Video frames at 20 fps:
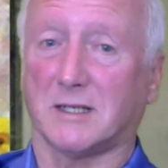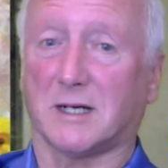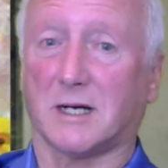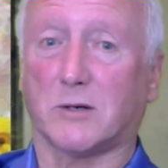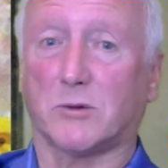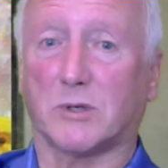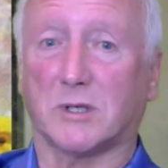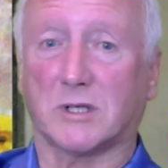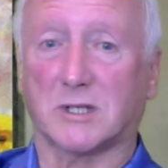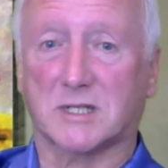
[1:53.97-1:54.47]

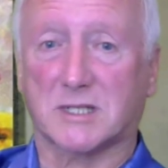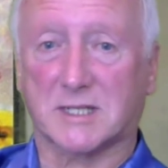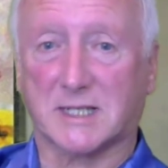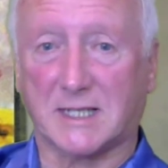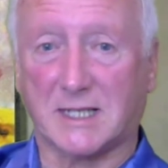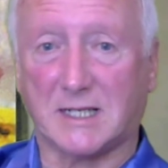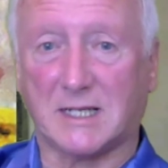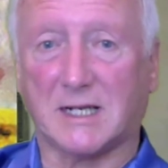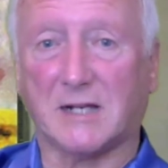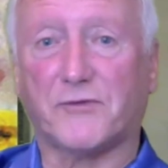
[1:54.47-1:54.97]
I will
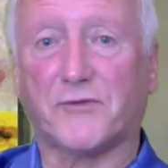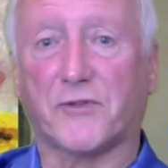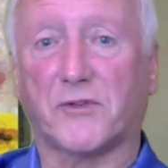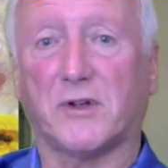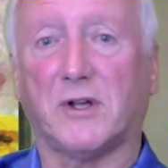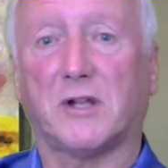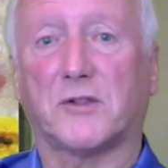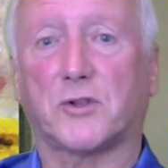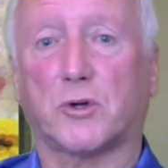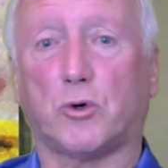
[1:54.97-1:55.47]
see if
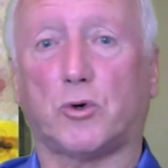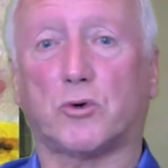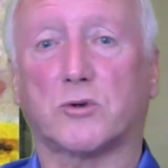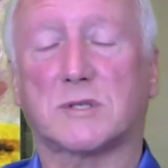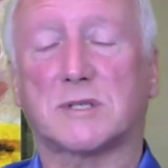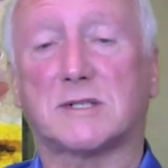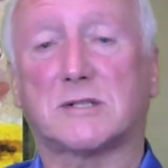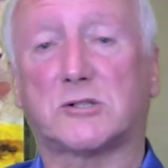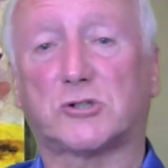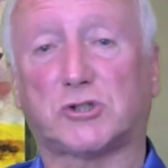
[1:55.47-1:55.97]
the
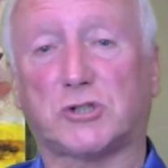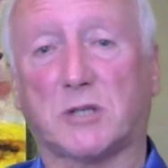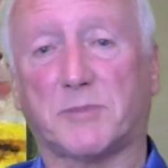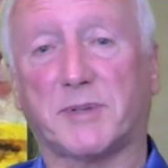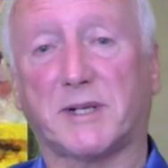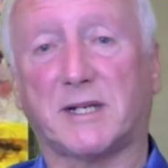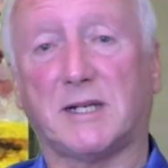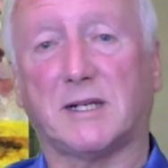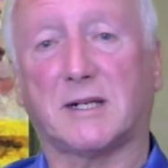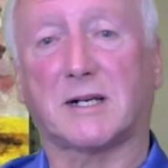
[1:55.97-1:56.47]
horse is dropping